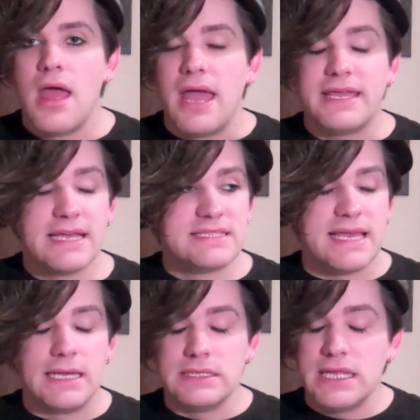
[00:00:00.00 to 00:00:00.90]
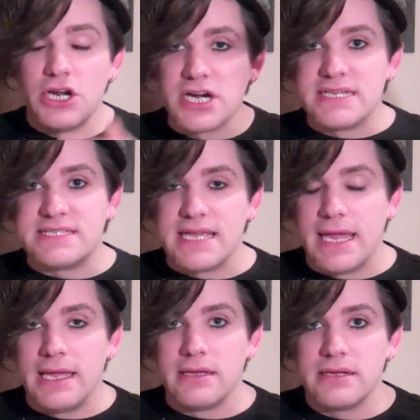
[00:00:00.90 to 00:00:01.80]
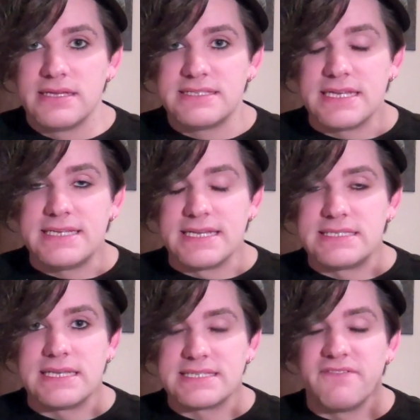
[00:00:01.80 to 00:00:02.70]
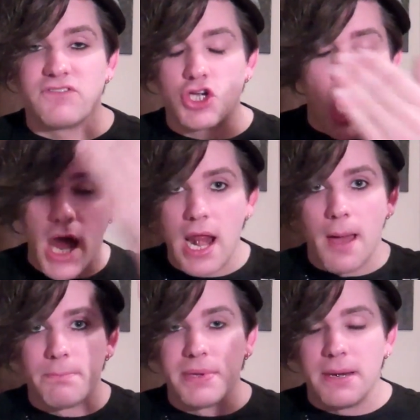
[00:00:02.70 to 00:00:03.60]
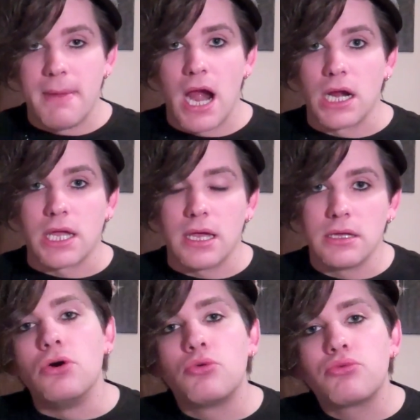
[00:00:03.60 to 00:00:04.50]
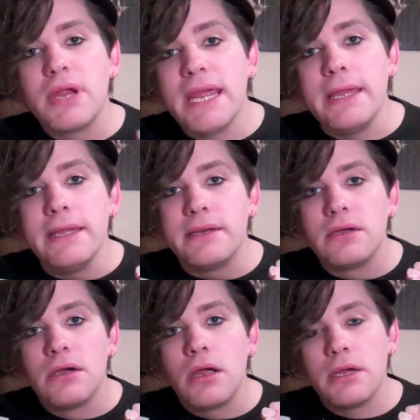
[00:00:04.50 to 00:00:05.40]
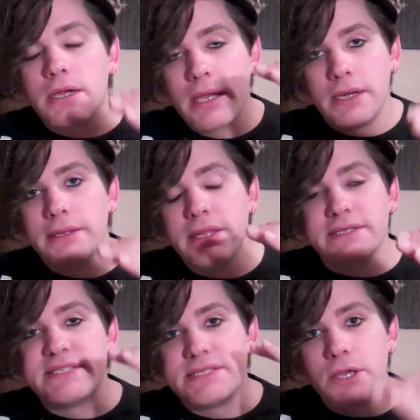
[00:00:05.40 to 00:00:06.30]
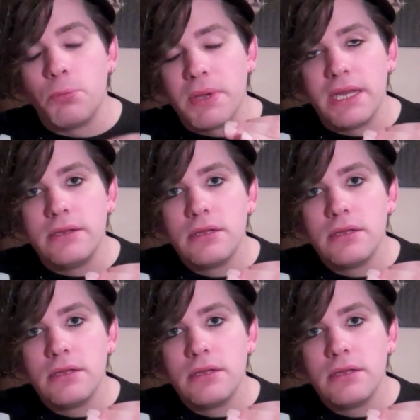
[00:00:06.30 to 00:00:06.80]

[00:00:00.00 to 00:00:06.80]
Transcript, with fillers: I guess the illiteracy statistics have gone up in America. Read, or you're gonna look stupid.